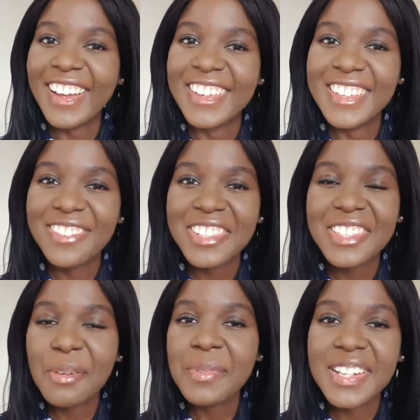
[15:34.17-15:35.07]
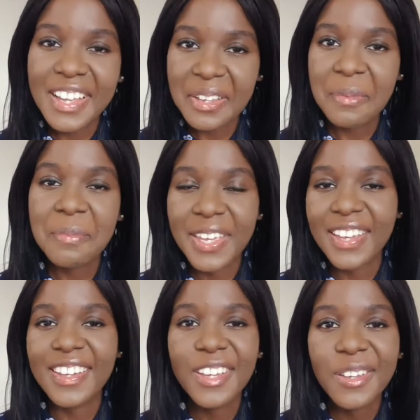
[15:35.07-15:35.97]
and if you're somebody like
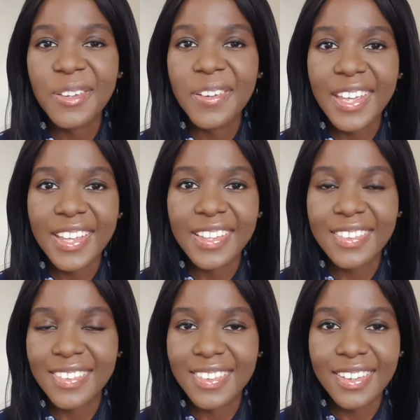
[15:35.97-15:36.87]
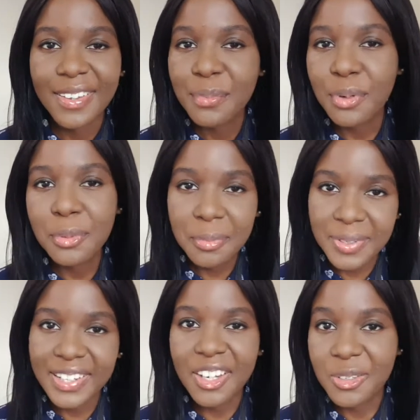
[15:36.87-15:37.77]
me who is
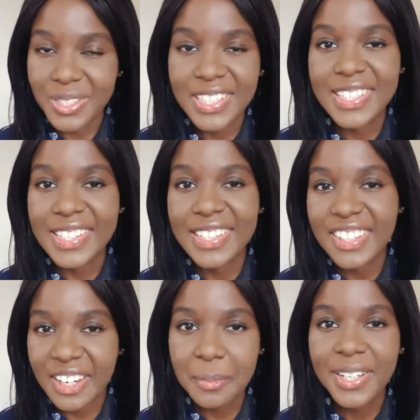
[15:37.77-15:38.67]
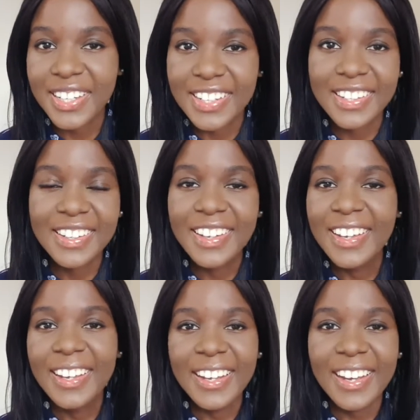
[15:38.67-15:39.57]
probably OCD type clean.
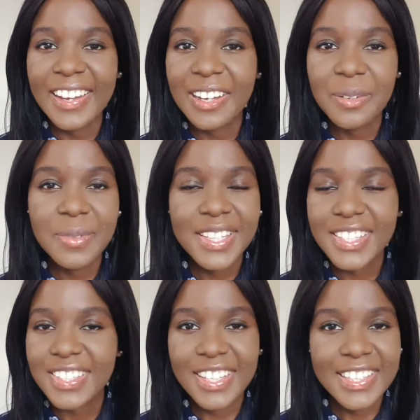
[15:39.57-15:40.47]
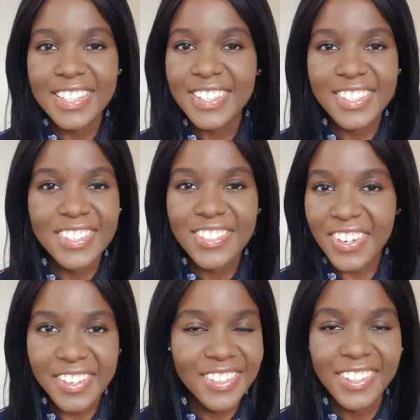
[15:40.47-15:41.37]
Um, it's, it's such a
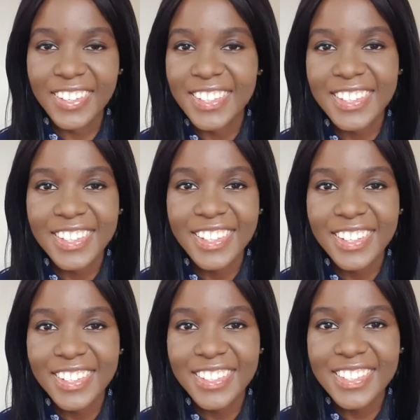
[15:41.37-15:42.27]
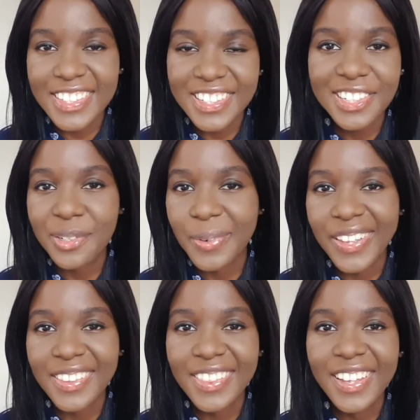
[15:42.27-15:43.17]
struggle to deal with